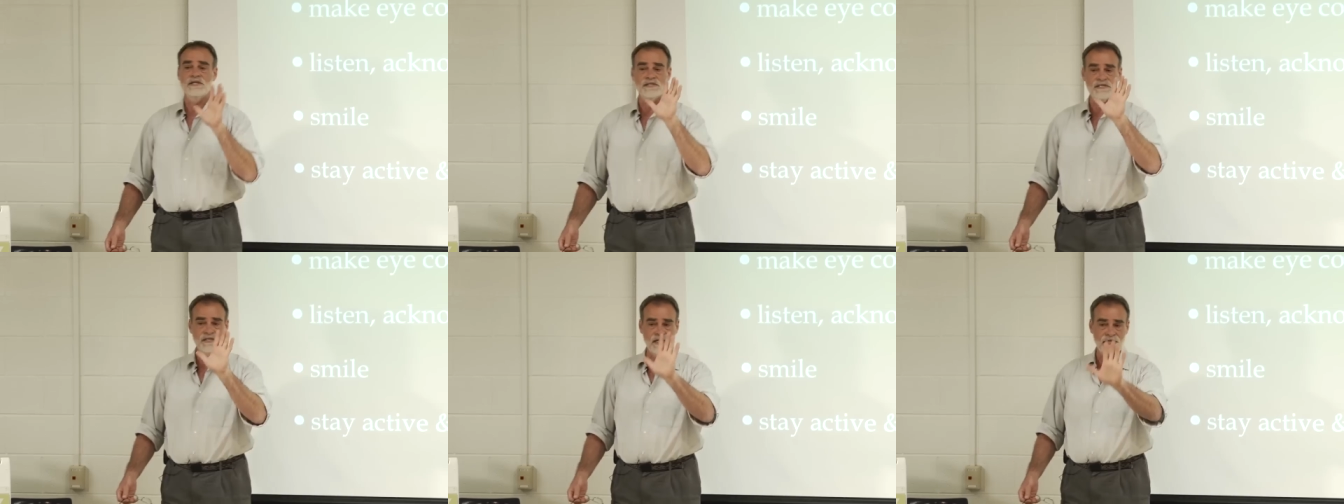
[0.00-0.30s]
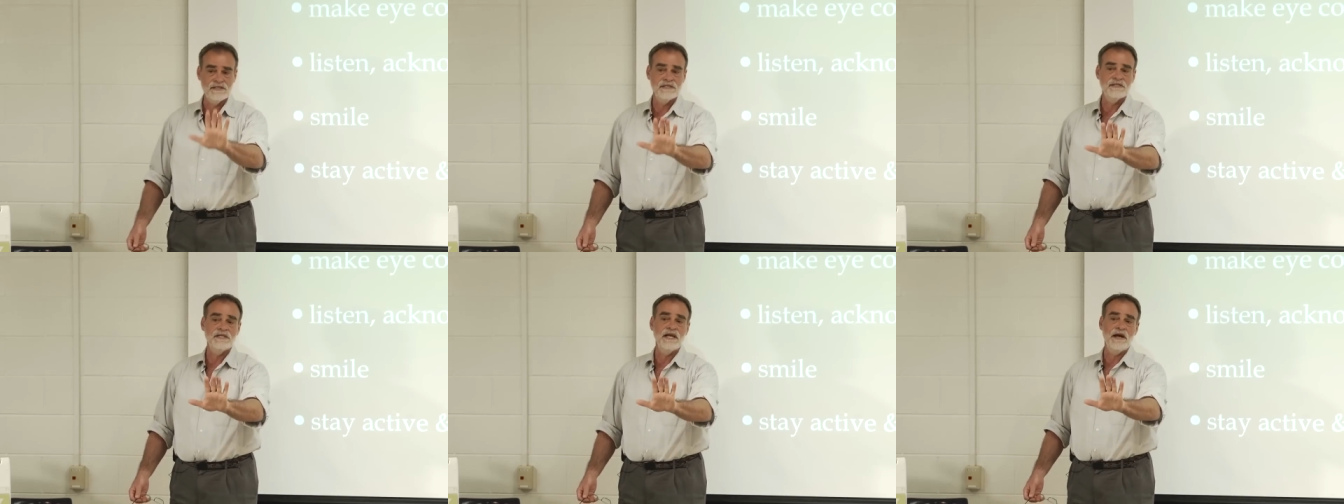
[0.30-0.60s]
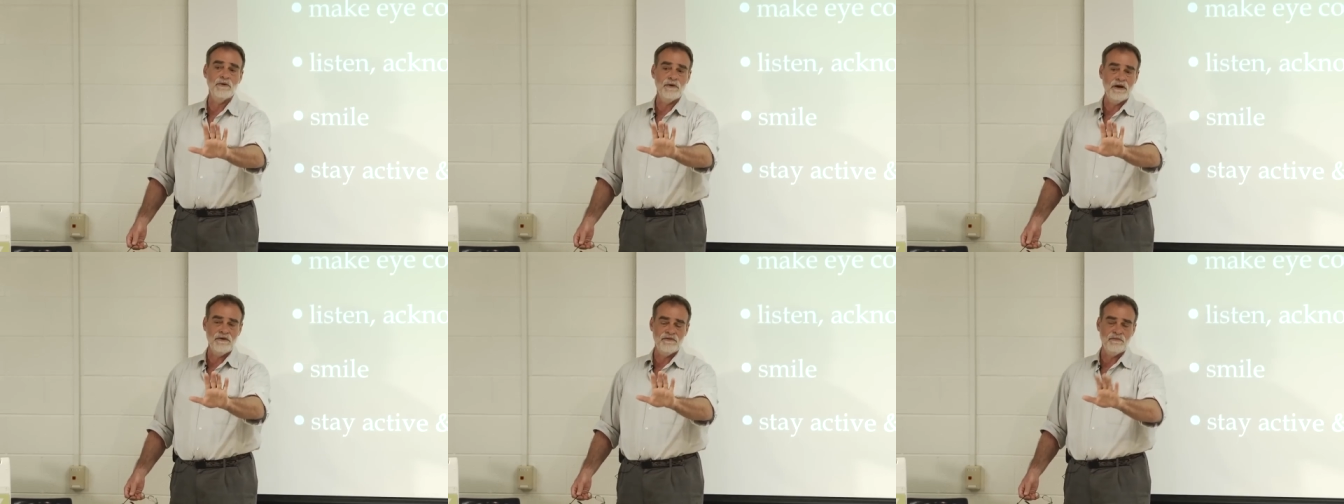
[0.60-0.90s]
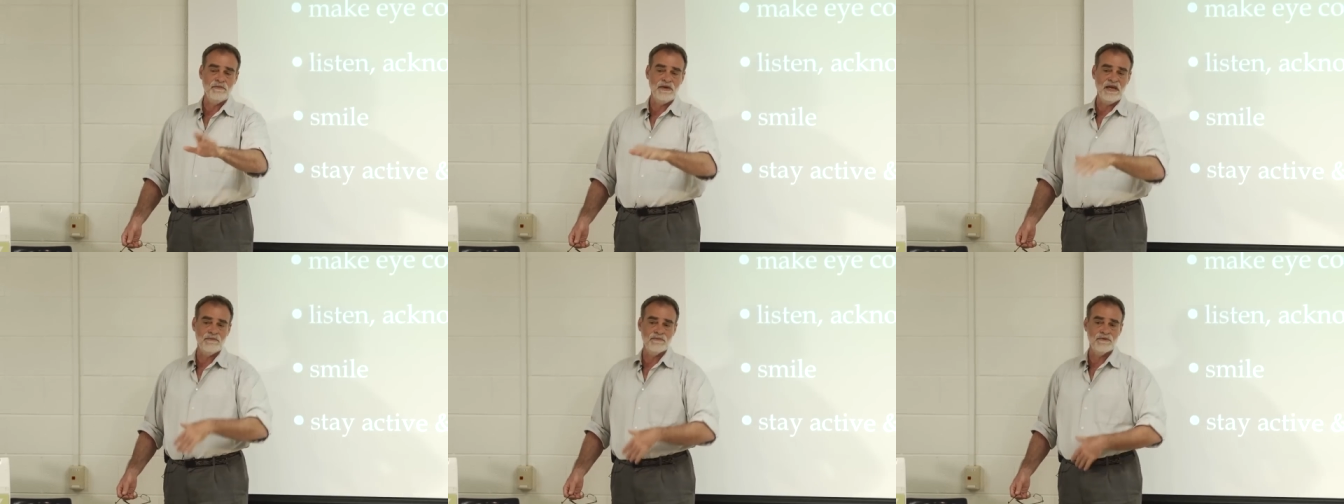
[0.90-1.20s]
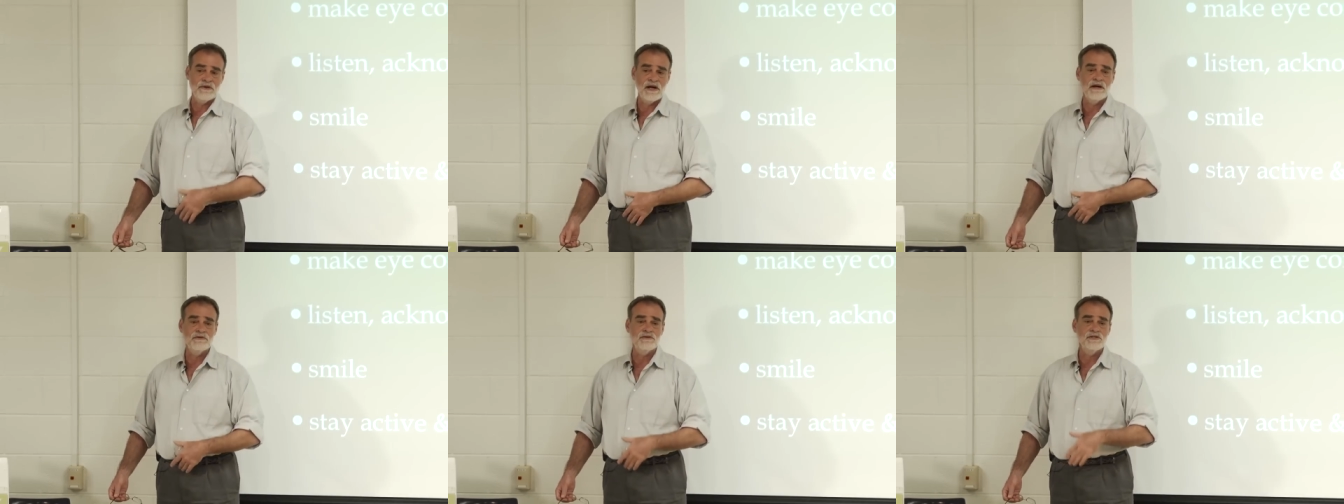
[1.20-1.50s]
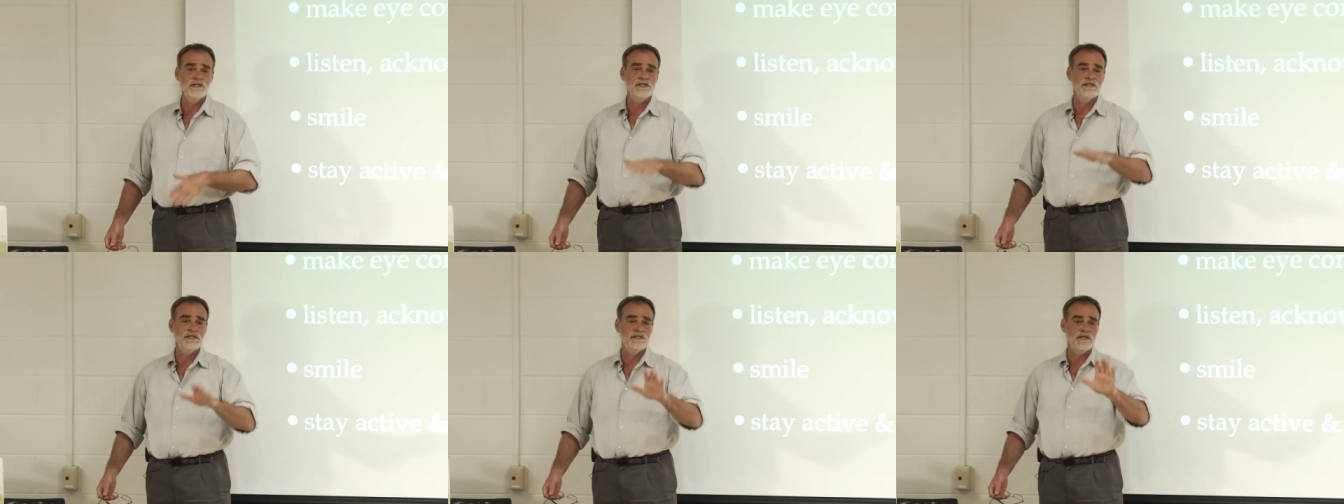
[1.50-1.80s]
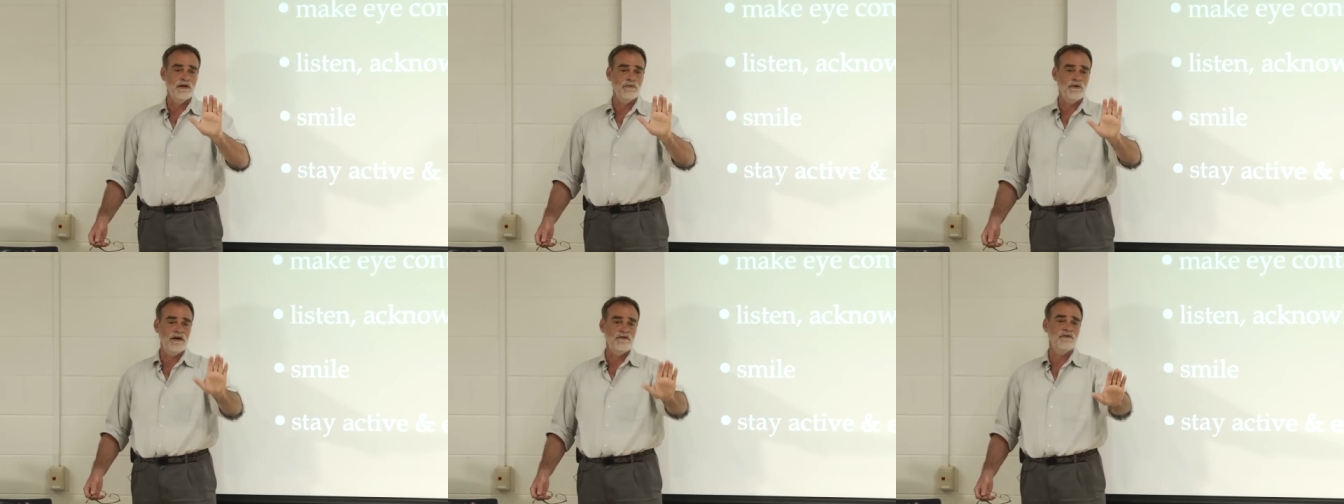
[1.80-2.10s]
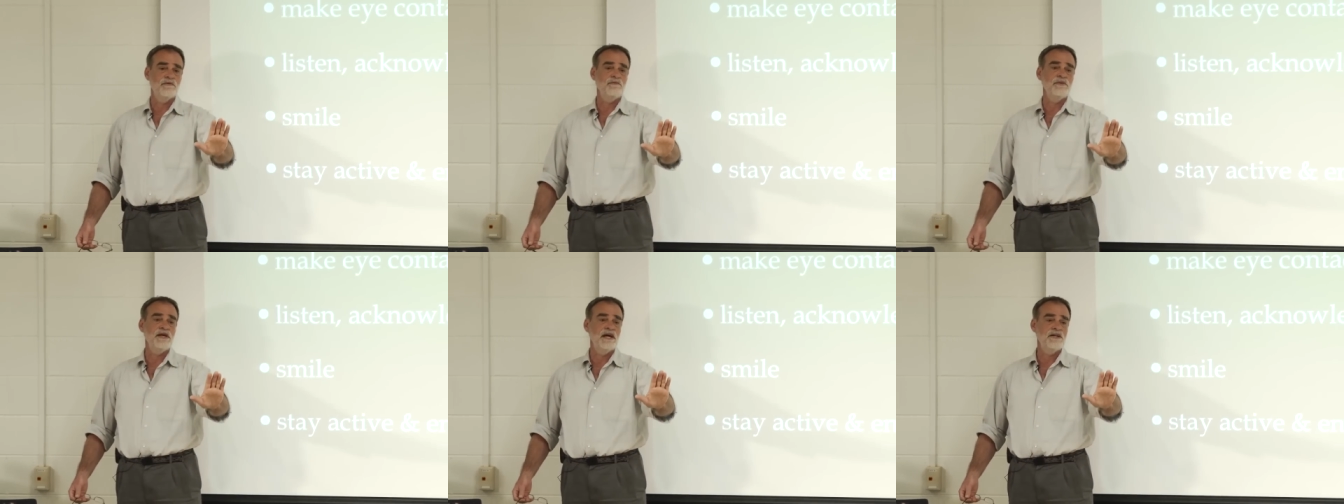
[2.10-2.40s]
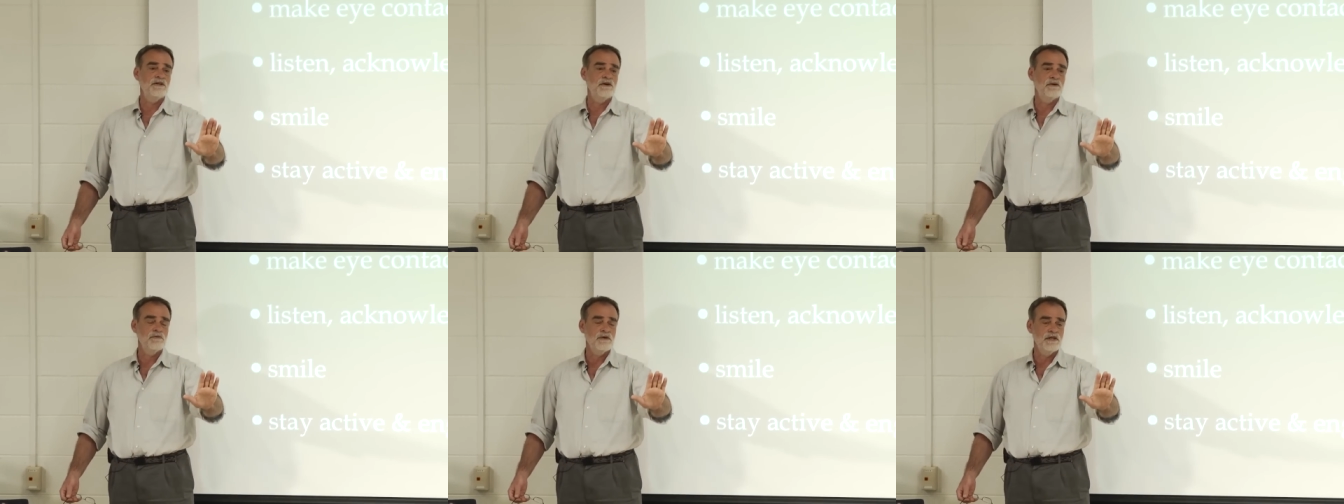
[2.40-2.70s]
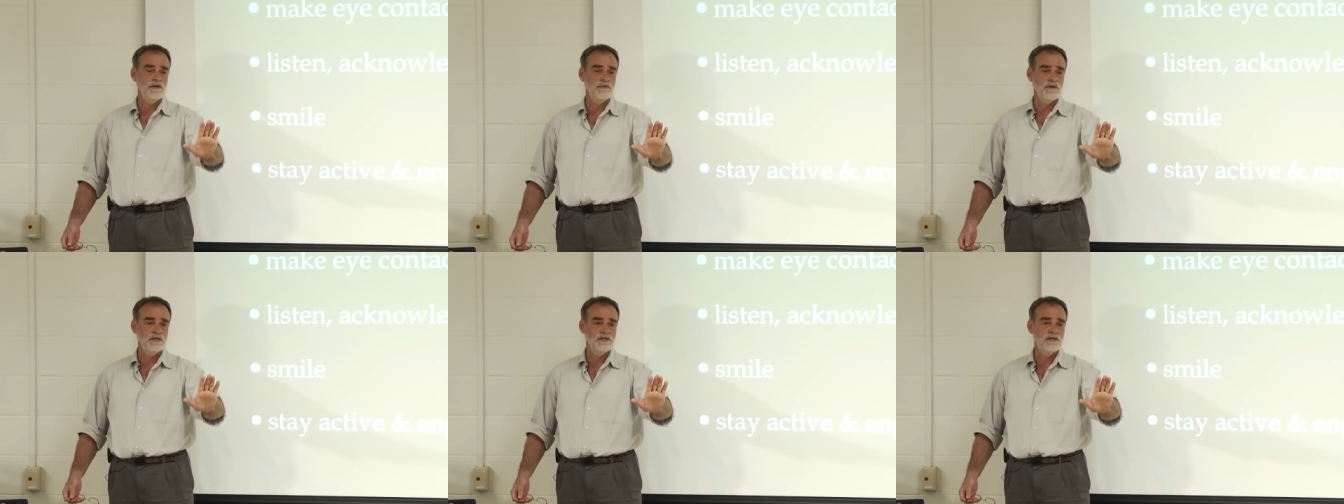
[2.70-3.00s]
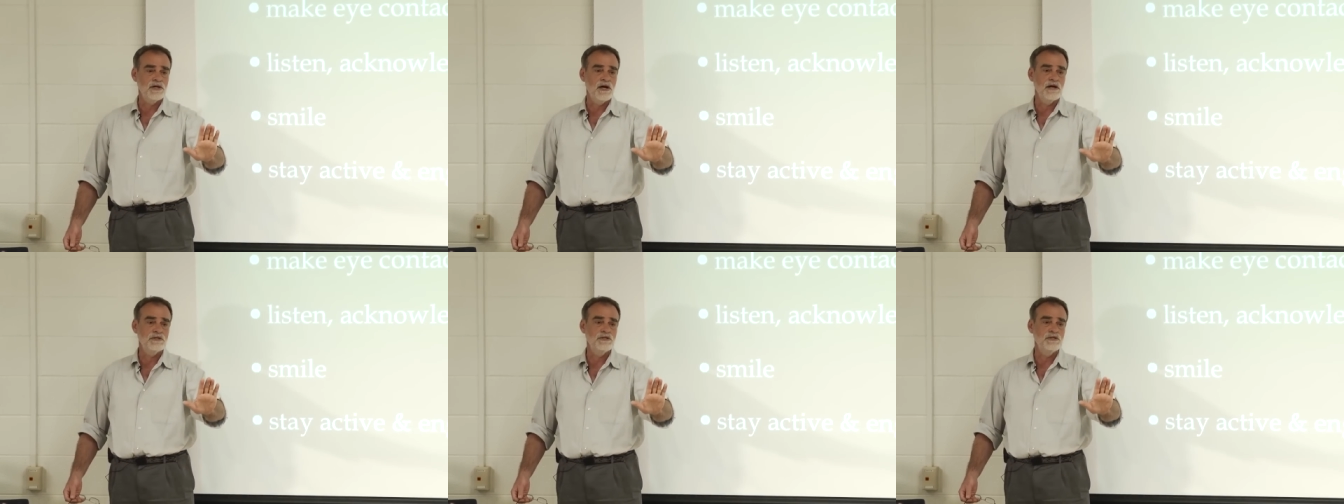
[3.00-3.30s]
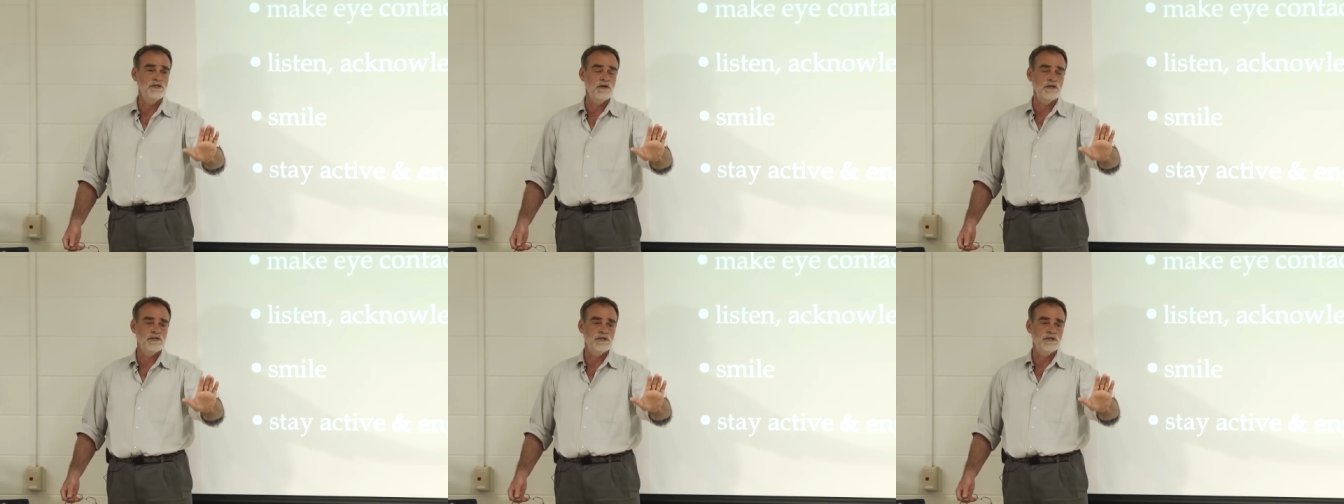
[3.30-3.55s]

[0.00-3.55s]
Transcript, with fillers: that says, stay away from me, I'm grouchy, stay away from me, I don't really want to talk to you,